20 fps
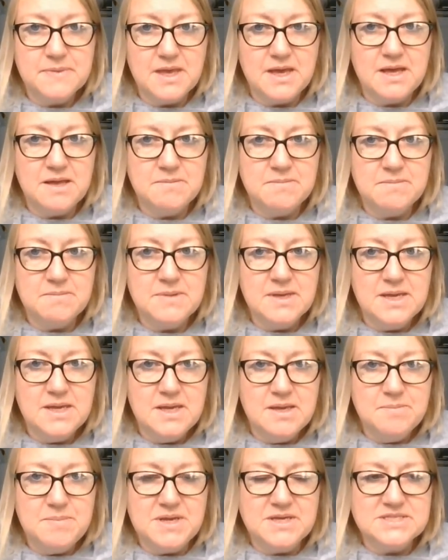Um,
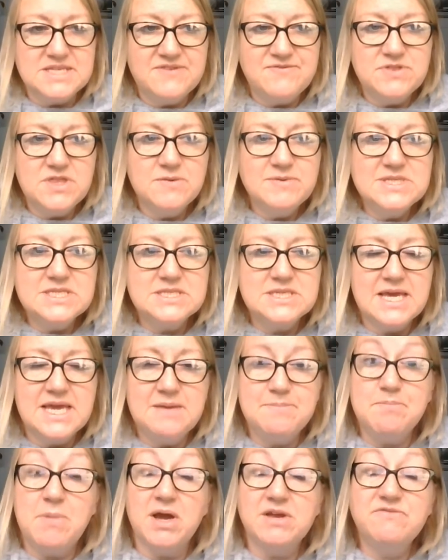because even though he's
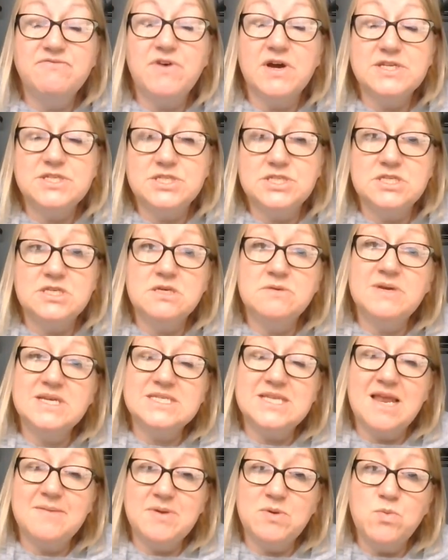saying, my advice to you
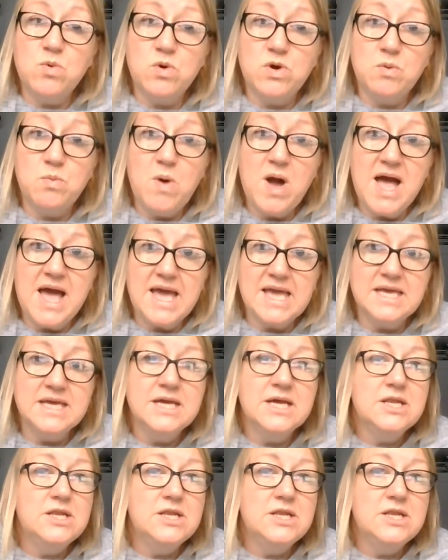is let me walk away,